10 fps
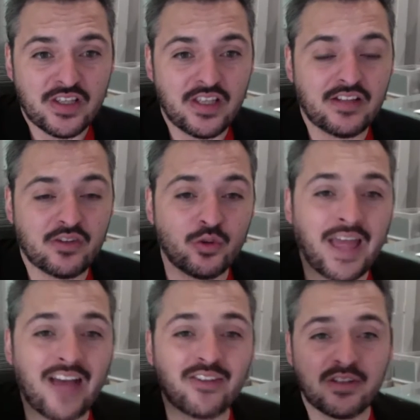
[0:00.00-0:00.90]
See,
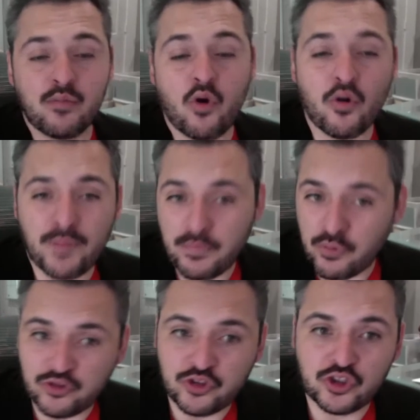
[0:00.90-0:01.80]
2,000 more
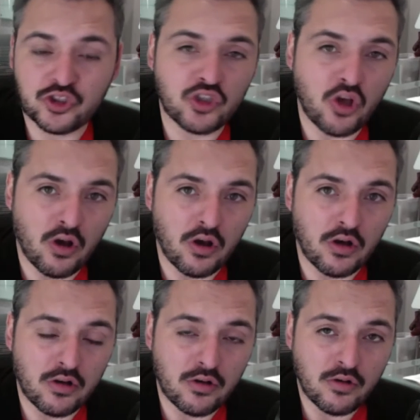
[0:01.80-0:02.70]
people saw
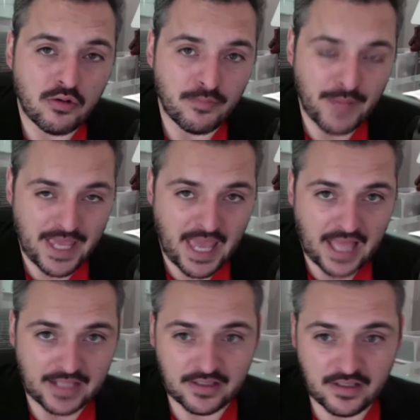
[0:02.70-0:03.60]
my ad.